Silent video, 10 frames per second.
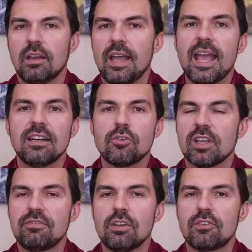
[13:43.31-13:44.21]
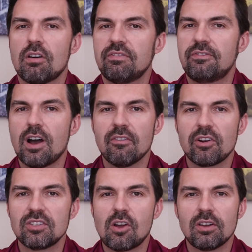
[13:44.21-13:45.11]
And look, if you've got
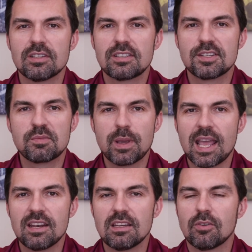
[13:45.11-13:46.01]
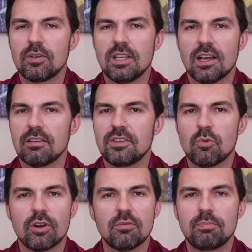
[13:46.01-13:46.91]
$500 to spend, you know, if you
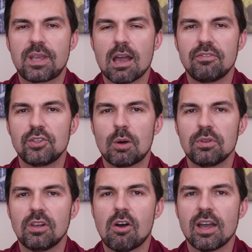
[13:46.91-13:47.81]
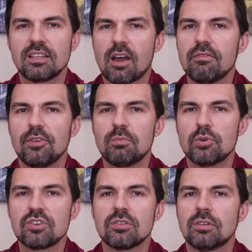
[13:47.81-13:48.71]
want to go for top of the line, go for the
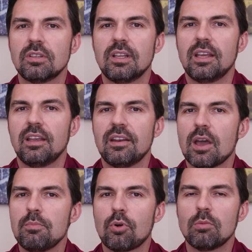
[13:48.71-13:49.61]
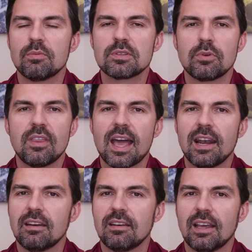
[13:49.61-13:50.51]
Bushnell. No problems with
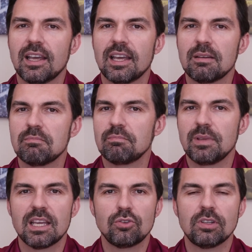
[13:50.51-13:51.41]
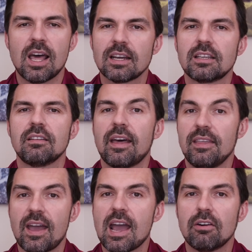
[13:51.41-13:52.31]
that. Yeah, good luck. They
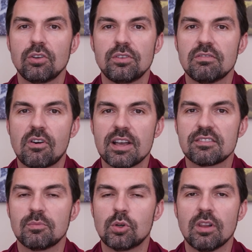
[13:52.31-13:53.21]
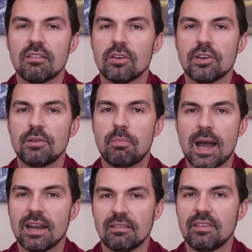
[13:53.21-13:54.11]
are a good device from all I've heard,
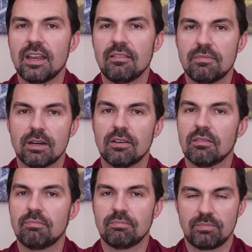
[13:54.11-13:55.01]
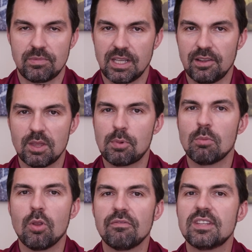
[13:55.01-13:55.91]
but they're the
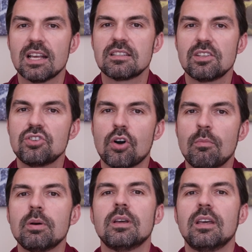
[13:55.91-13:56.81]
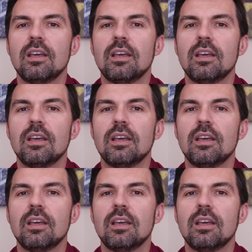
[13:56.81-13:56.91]
Boblov does the job